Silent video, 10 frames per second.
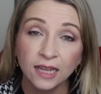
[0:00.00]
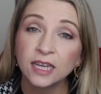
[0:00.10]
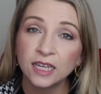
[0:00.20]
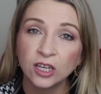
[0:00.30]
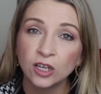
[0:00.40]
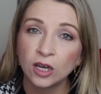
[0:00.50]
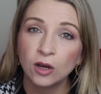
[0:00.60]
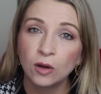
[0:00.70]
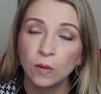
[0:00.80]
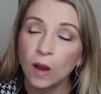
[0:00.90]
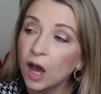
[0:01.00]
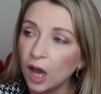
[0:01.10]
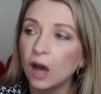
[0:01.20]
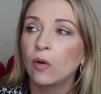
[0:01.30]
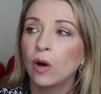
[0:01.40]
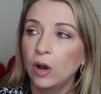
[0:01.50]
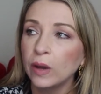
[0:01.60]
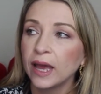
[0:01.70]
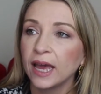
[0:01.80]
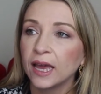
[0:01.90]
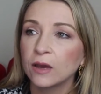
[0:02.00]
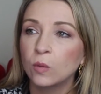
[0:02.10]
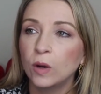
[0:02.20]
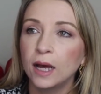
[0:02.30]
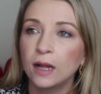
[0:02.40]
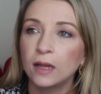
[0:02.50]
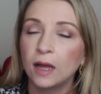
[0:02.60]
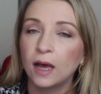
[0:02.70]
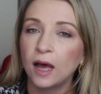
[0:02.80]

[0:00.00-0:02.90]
then can go, oh, okay, well,